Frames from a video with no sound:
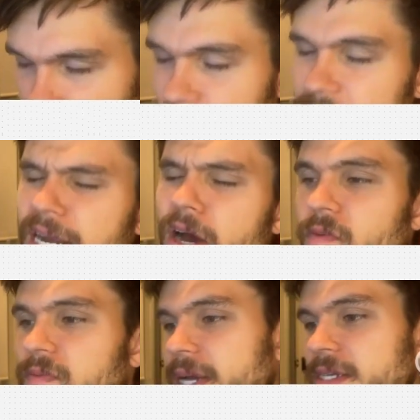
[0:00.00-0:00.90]
Now,
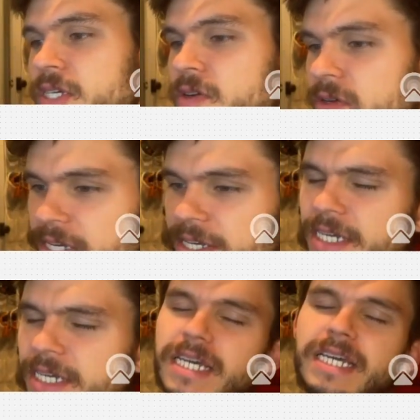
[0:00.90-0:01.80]
fine tuning
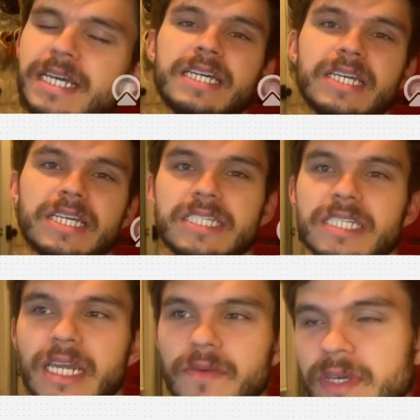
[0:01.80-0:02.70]
is
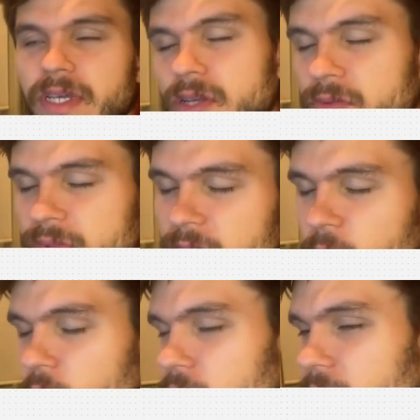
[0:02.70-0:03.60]
going to be a little bit
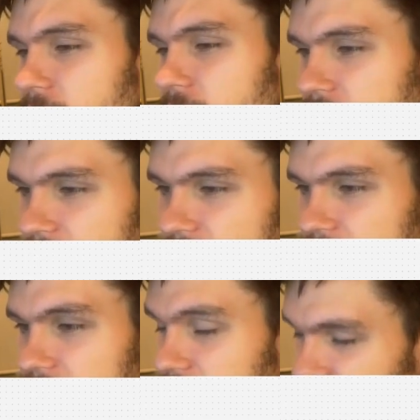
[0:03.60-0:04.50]
more
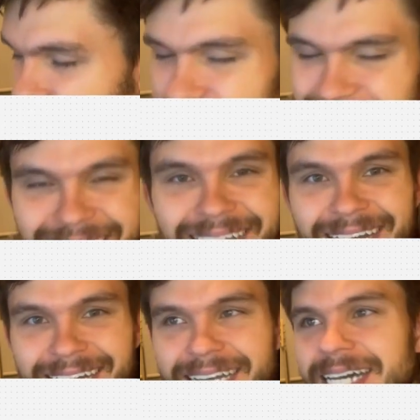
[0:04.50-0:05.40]
complex
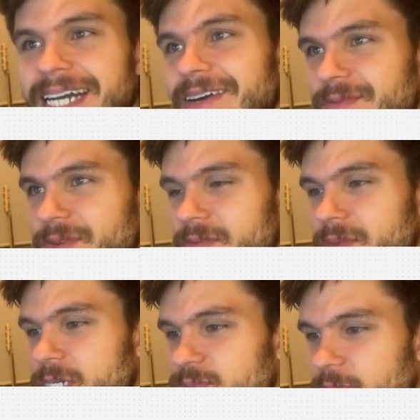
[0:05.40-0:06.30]
for the
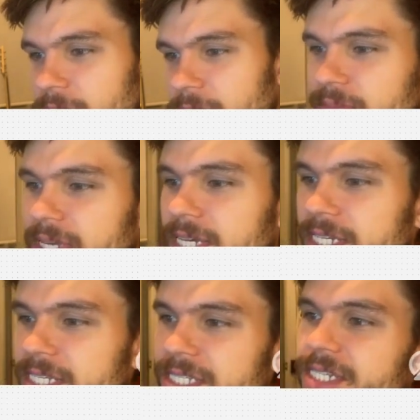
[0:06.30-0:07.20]
most part,
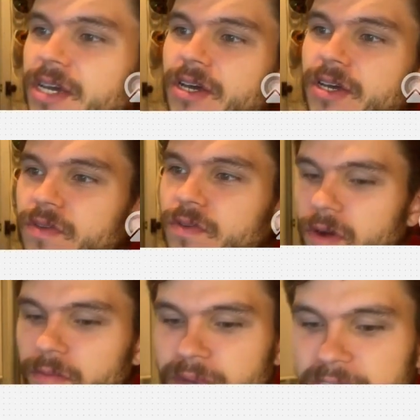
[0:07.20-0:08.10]
because you are
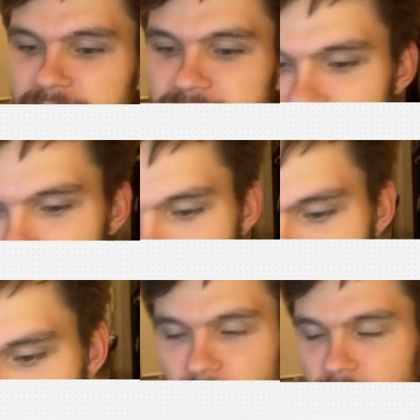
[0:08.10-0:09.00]
basically,
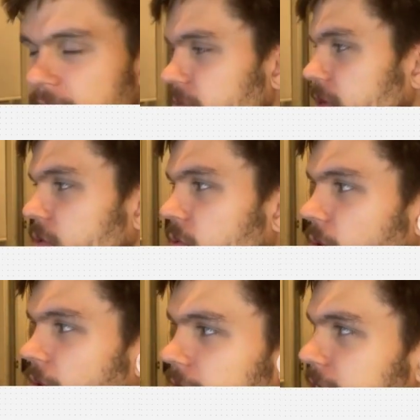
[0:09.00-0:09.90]
it
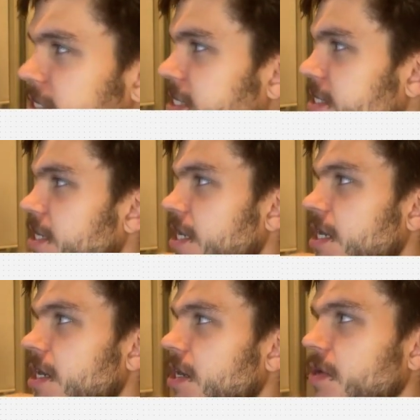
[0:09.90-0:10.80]
requires
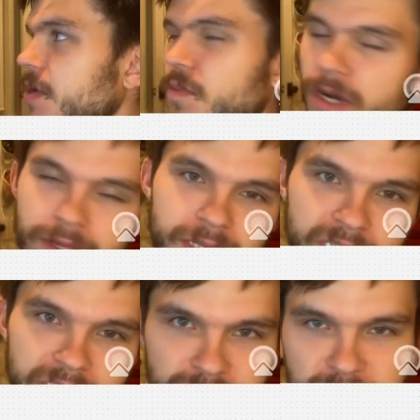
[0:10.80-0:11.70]
one of
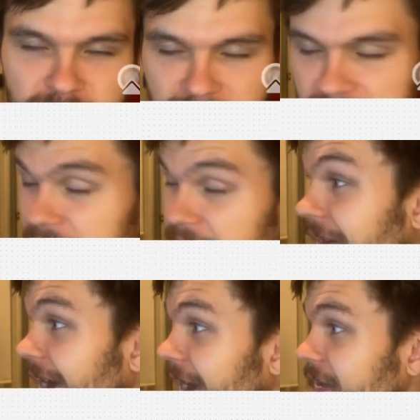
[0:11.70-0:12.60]
these machines that
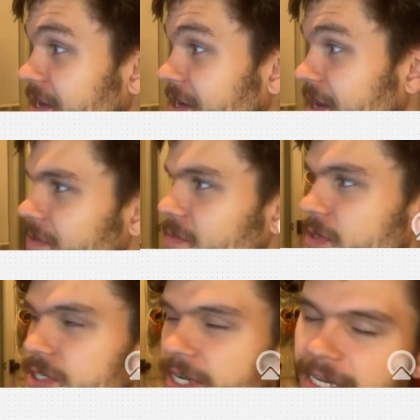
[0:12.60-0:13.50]
I got,
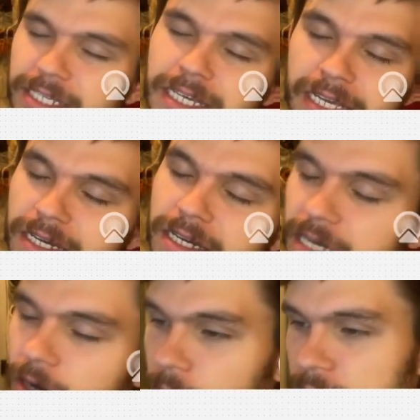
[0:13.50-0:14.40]
which has a
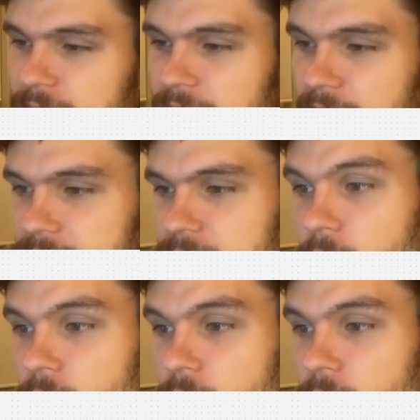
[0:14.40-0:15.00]
RTX